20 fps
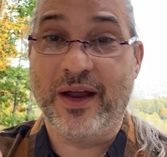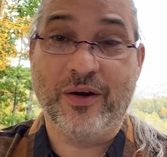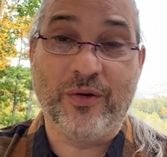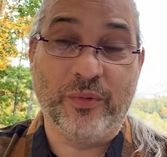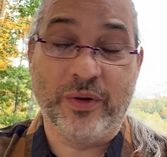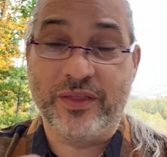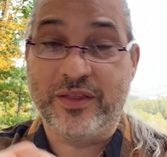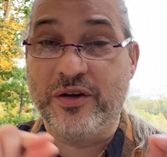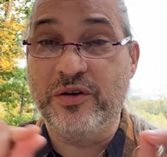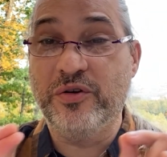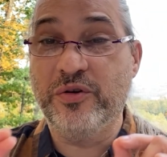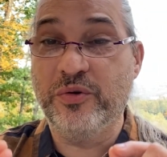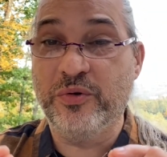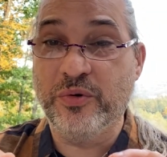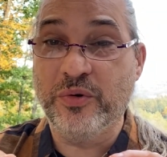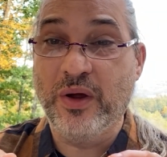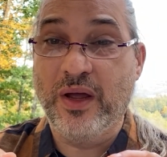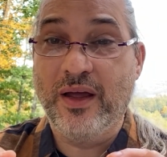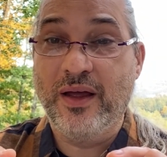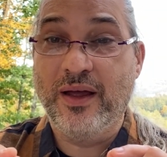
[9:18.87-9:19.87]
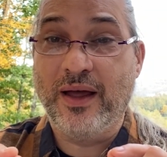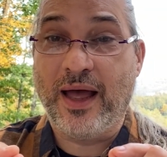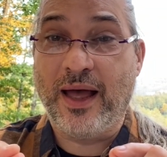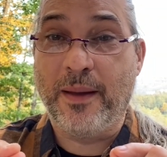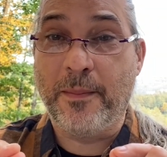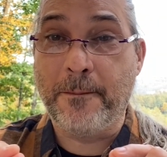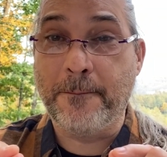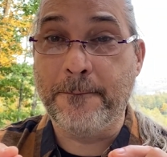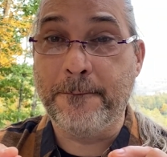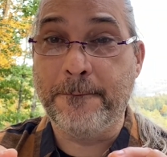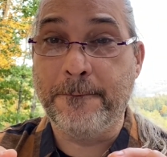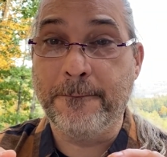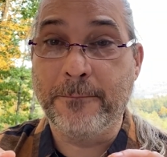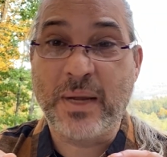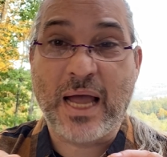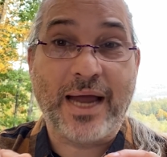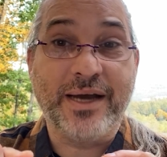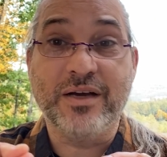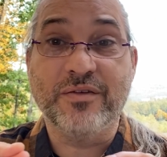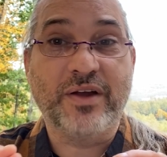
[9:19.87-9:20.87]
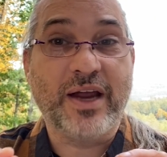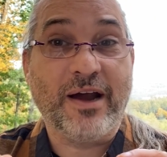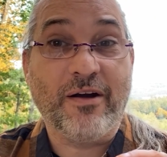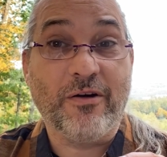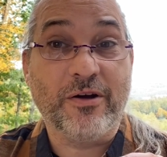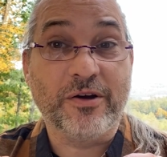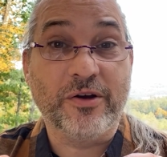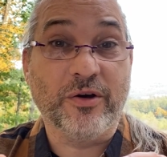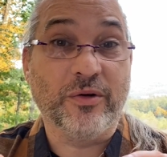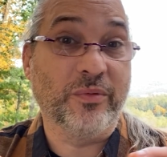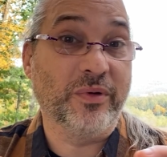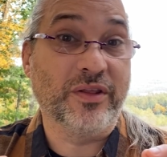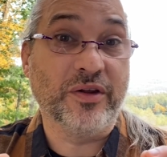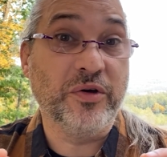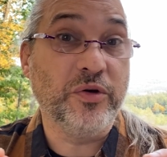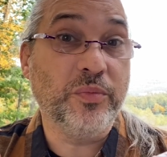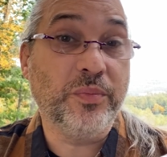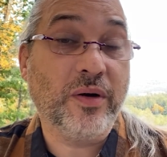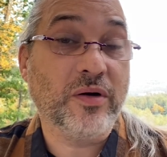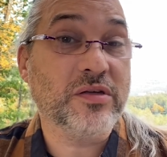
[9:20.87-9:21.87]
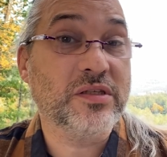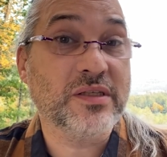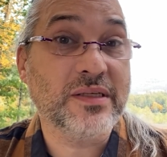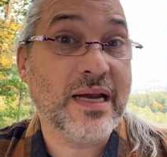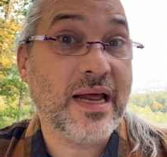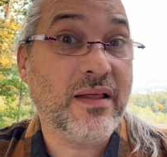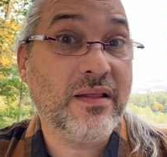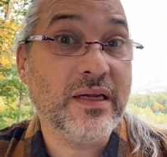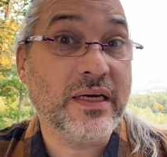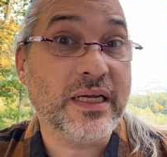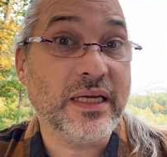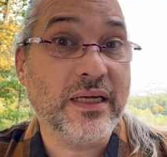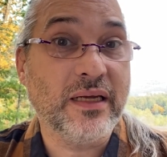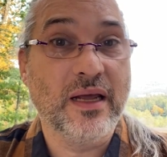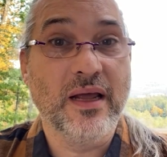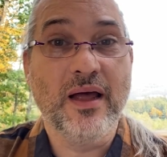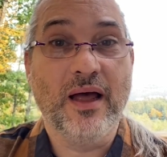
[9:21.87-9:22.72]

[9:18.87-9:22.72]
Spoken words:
or with a new kind of character, with a new personality,